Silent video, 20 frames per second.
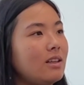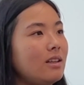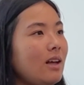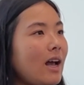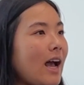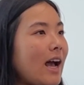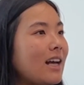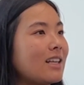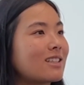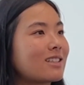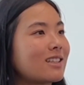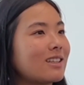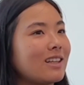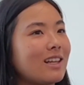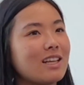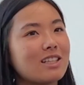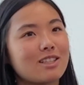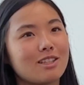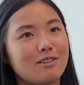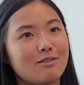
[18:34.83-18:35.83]
has
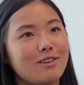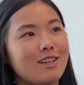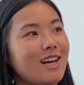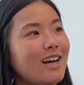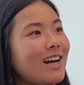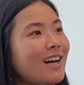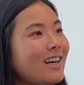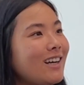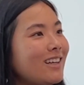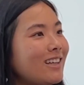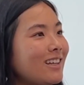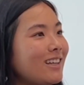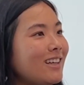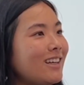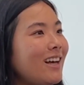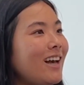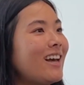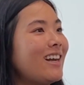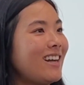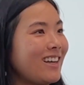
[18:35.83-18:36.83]
less of a
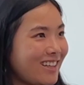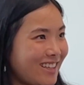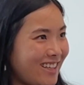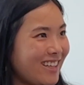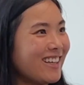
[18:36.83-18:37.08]
headache